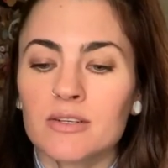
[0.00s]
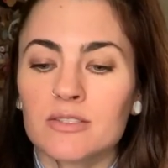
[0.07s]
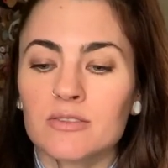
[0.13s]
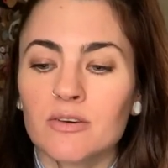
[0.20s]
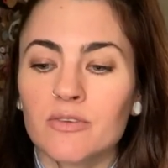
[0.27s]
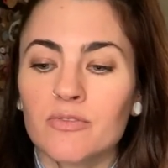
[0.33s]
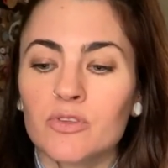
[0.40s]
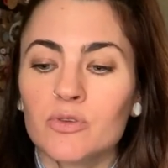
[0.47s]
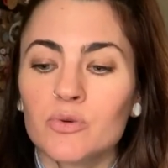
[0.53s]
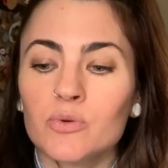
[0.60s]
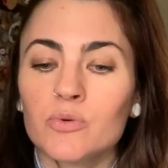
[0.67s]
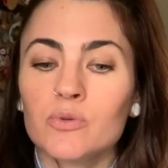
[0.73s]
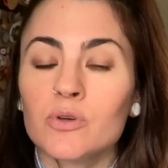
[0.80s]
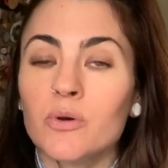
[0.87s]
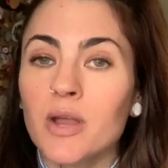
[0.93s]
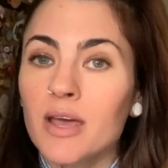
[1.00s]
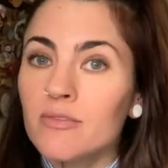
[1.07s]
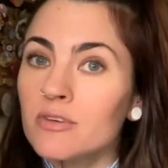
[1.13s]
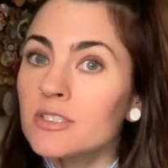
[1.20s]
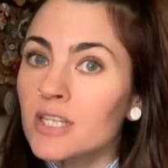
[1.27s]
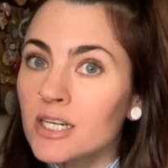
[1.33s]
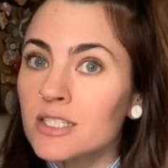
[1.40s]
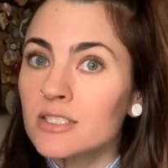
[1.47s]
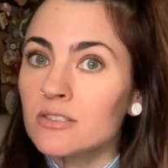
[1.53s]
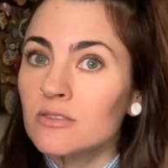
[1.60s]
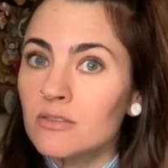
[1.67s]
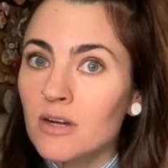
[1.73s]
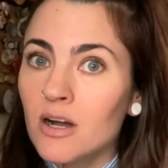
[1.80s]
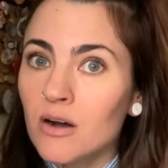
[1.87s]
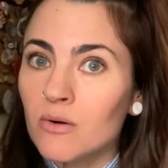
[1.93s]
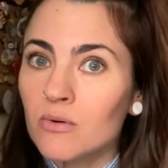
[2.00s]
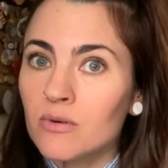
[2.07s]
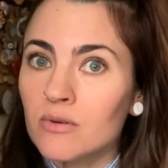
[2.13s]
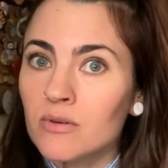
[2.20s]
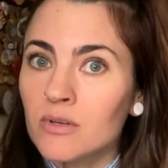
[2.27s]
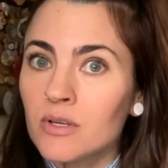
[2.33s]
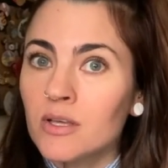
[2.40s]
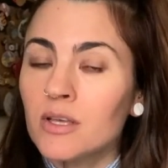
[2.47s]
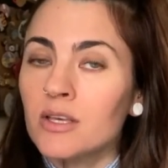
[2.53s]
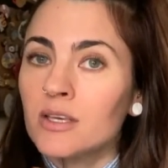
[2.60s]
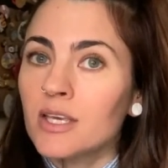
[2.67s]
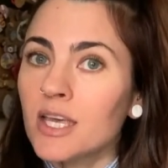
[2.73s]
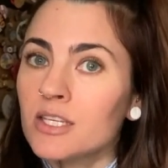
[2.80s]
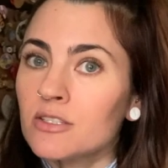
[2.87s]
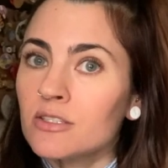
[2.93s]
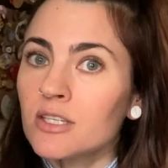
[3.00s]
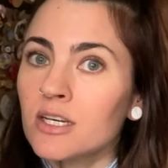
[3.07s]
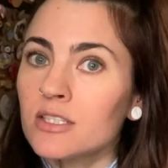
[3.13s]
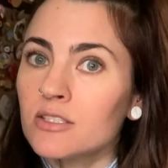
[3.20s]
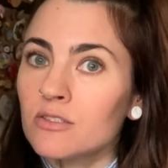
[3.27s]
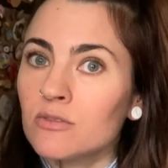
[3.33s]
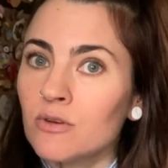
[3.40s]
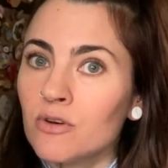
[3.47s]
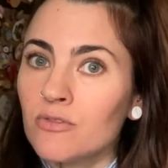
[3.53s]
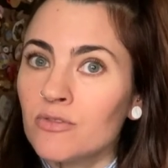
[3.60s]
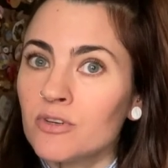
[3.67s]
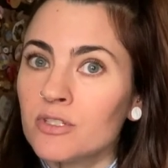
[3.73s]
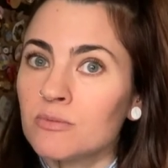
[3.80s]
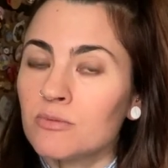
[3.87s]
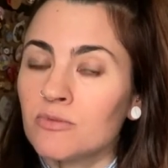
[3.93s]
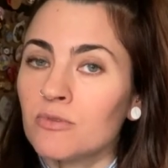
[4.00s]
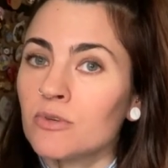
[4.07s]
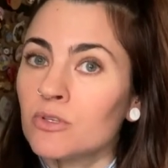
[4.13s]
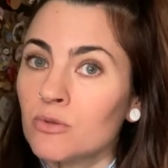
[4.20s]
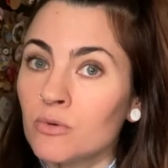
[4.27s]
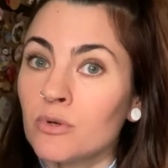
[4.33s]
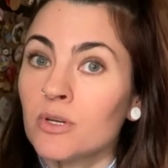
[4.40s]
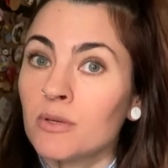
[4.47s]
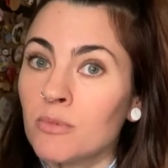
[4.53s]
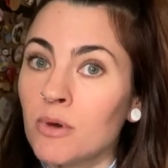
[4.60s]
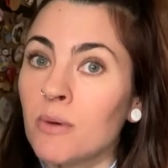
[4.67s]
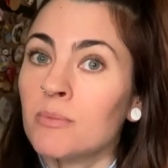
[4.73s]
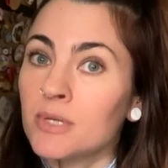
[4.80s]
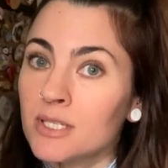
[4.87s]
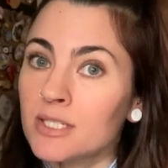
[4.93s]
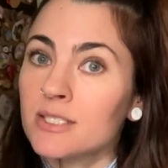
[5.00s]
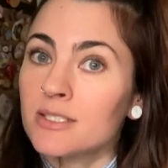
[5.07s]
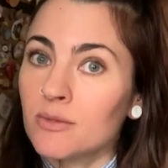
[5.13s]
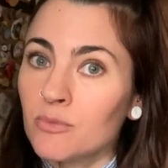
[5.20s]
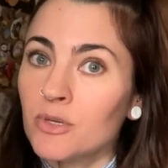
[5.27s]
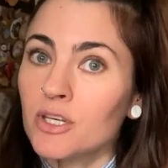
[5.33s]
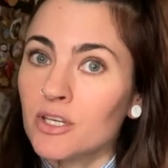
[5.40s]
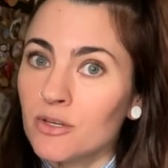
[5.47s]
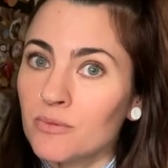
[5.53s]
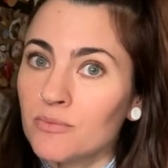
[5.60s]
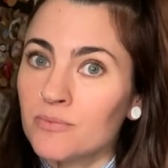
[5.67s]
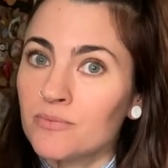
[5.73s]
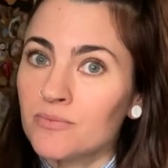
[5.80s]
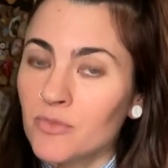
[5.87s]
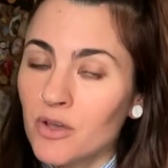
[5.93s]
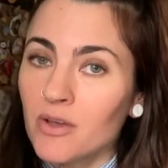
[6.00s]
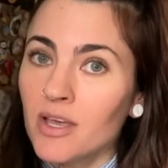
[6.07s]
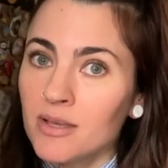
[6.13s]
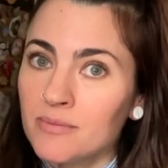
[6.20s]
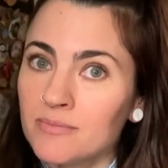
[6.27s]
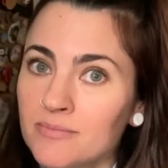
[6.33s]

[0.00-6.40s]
So if you don't have your ducks in a row, get your ducks in a row first before you worry about meeting someone new, okay?